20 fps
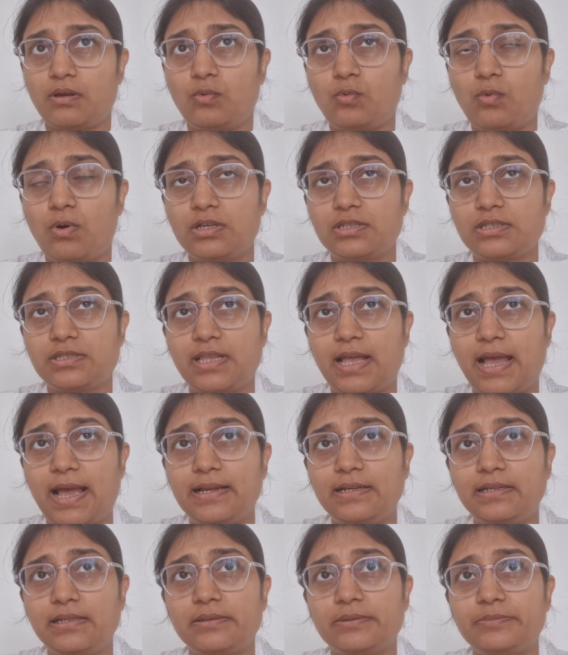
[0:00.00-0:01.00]
was
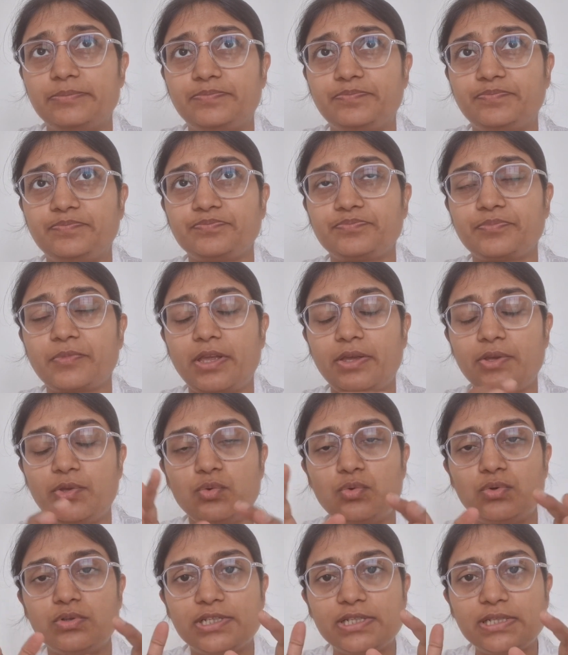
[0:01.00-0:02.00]
that
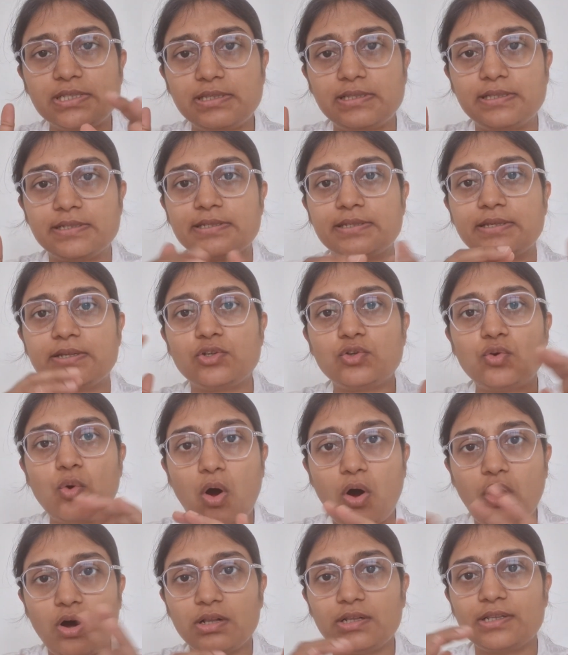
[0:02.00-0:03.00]
you just listen to
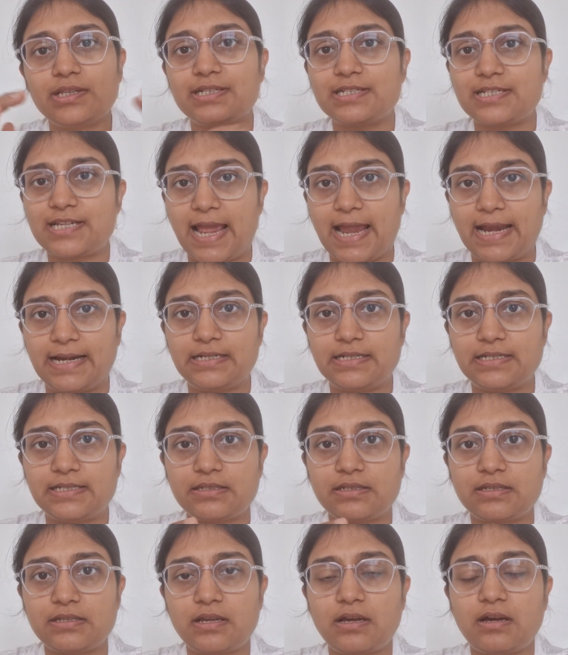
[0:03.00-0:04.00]
all the
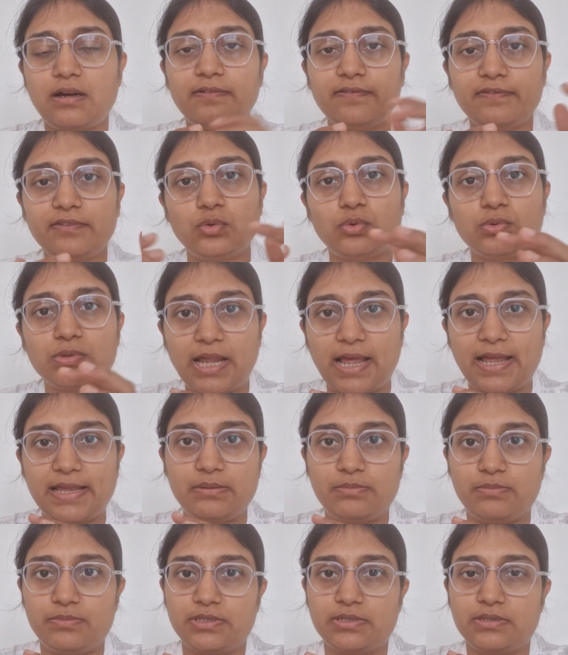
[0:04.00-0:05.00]
chants a few
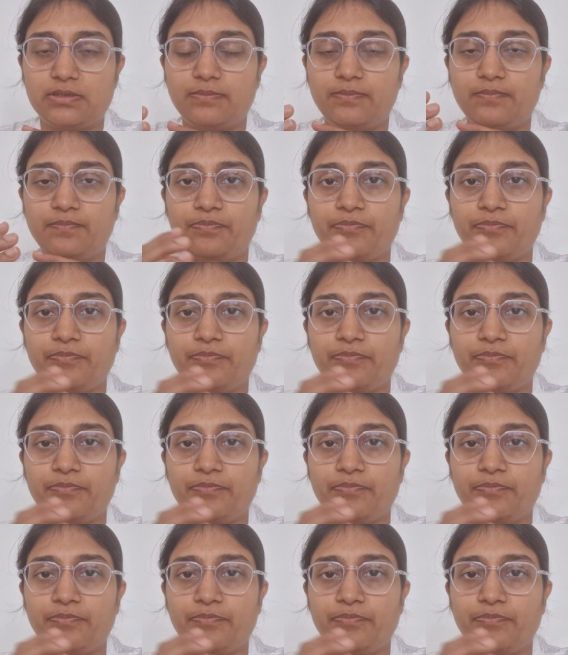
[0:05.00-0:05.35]
times,